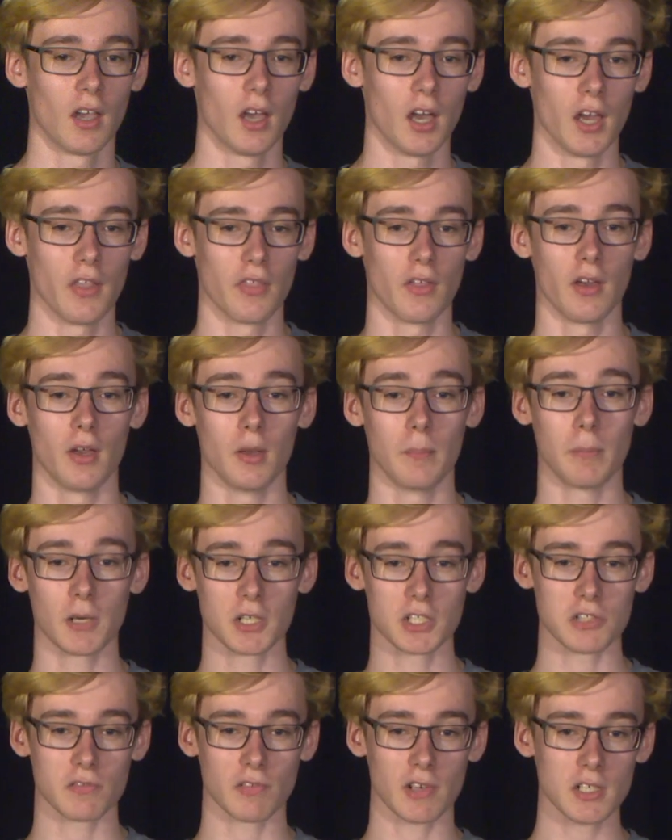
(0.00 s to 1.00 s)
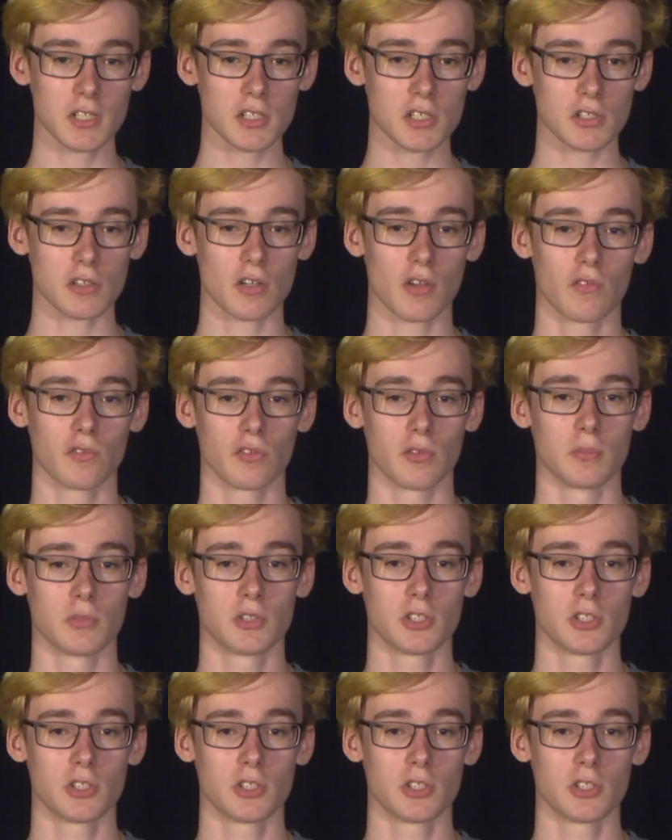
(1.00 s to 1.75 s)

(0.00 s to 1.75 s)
either a budget range from